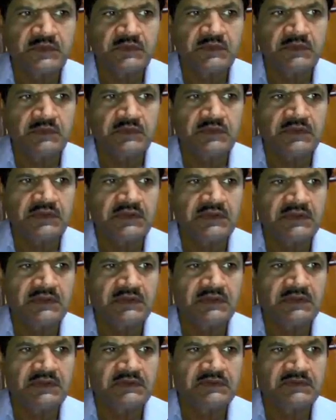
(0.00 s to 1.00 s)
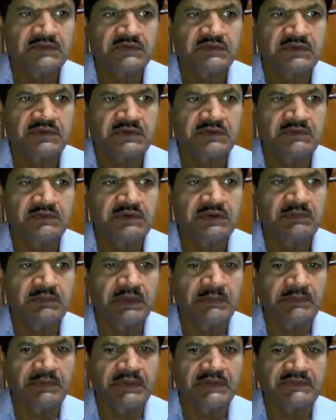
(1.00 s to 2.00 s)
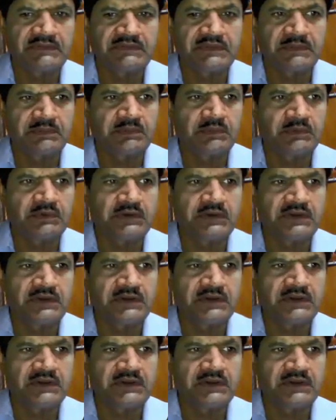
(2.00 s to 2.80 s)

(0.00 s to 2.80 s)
Okay, so your Google Map has uploaded.